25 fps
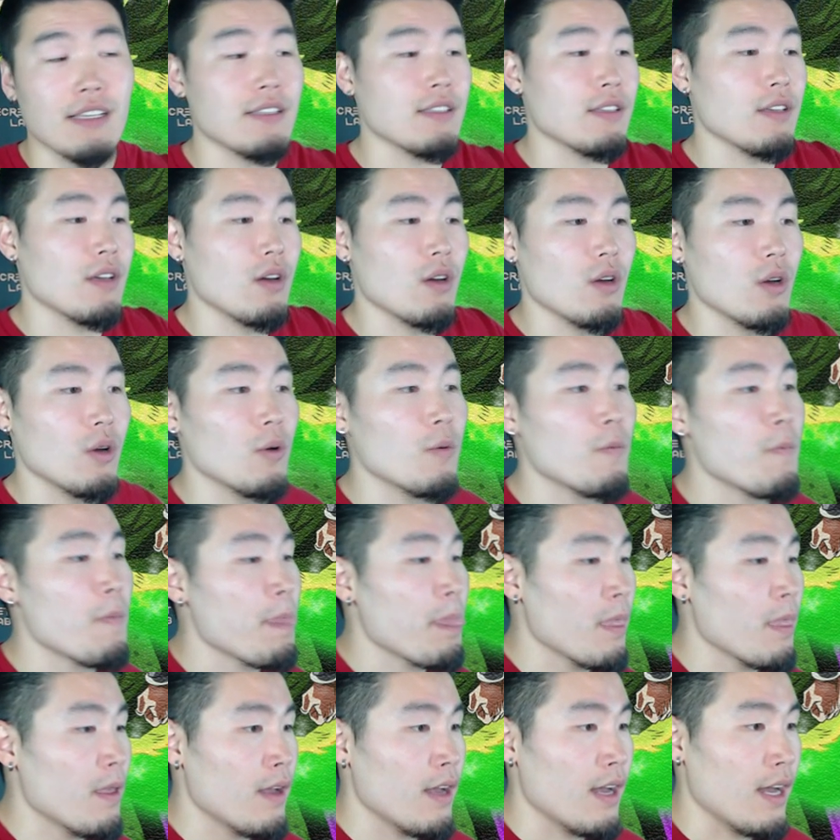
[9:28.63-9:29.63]
So
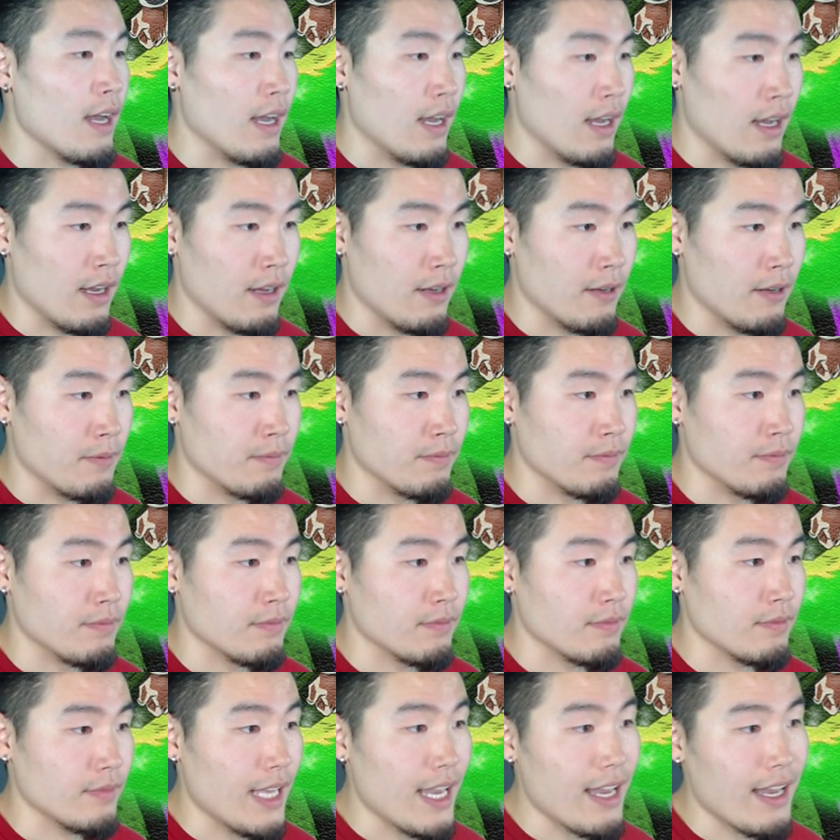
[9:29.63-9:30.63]
um,
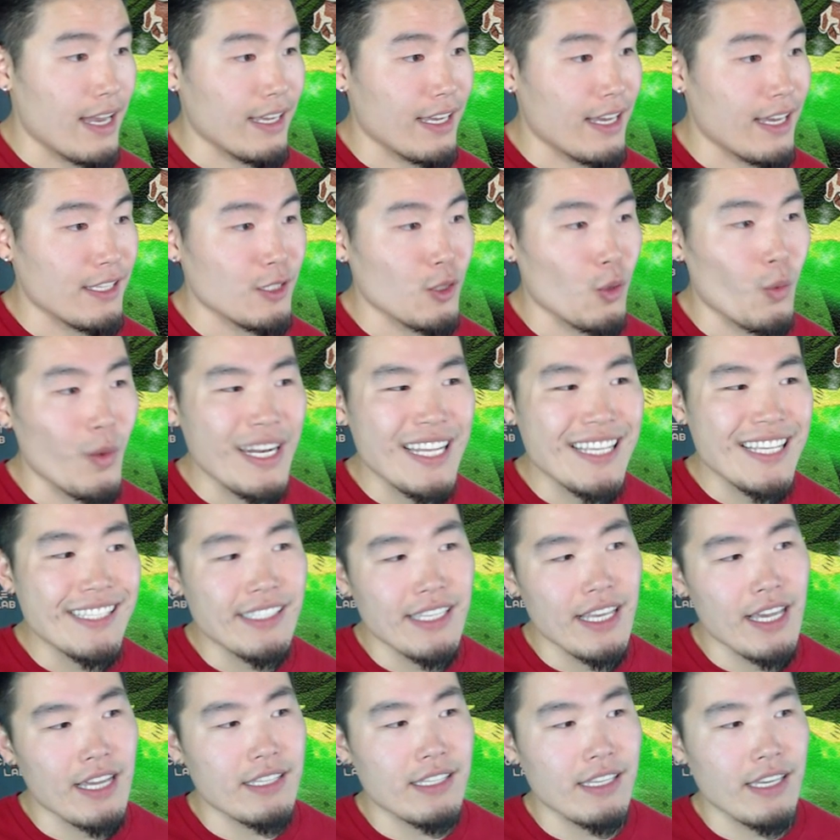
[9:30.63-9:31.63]
yeah, I guess
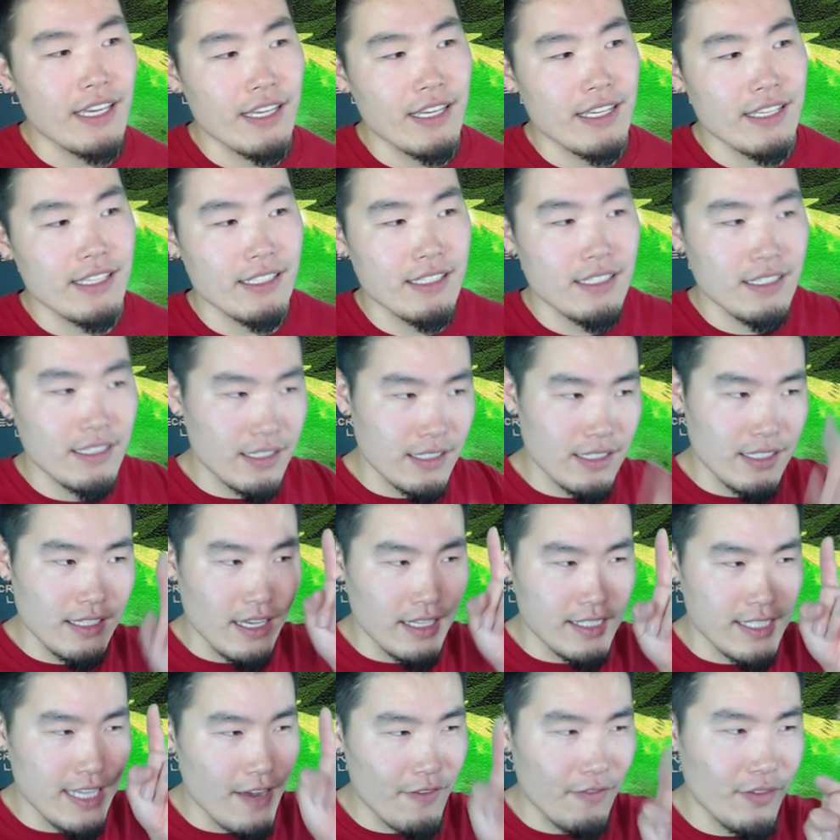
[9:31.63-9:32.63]
26 is
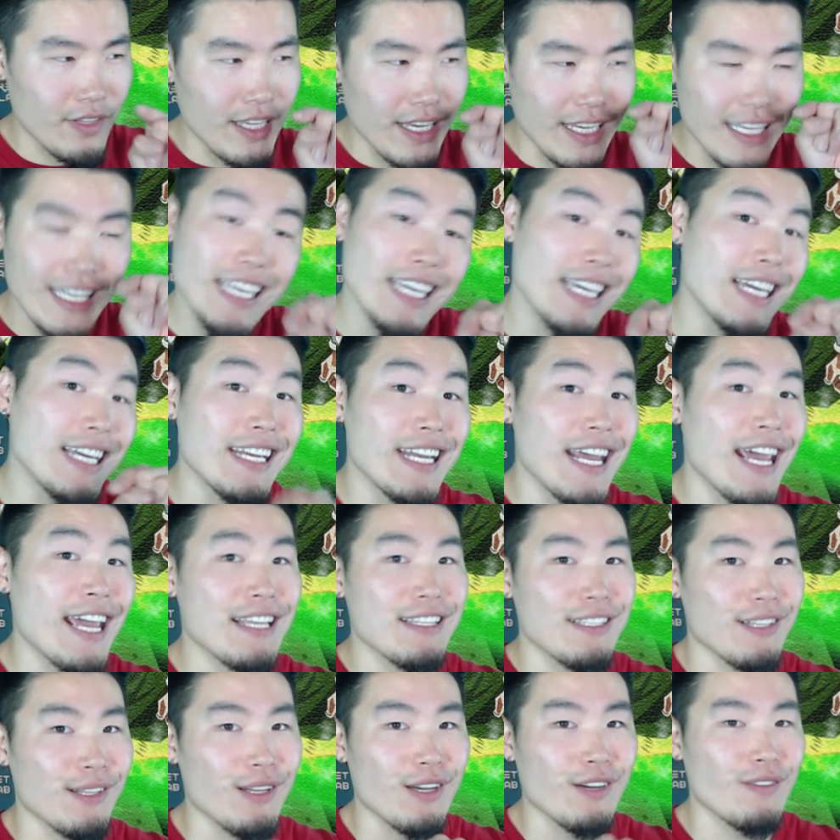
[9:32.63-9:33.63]
definitely a key
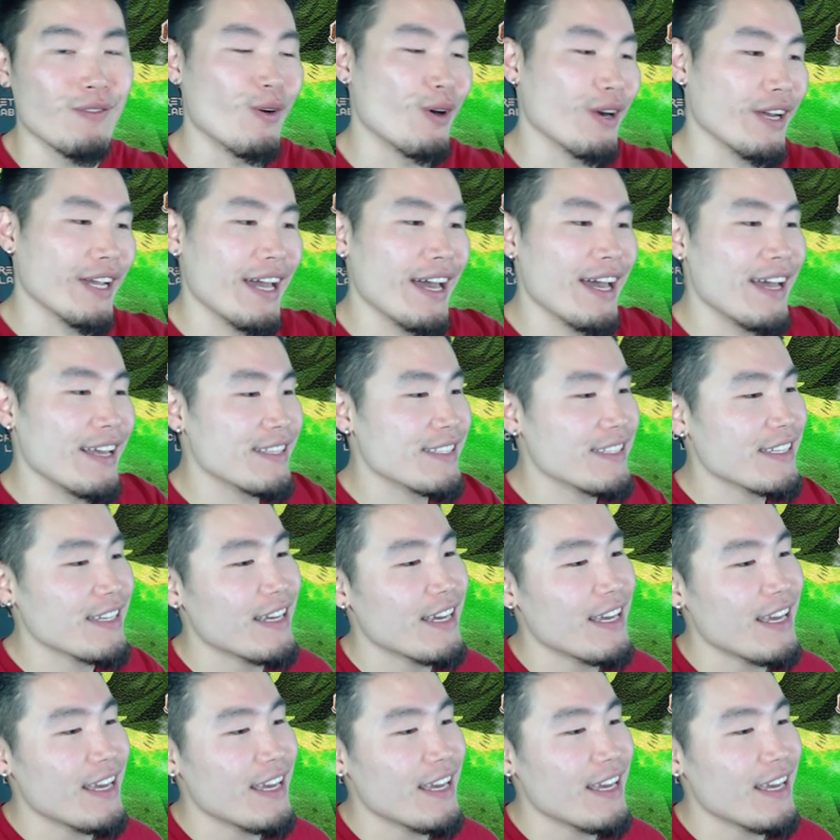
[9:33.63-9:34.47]
date to look for, guys.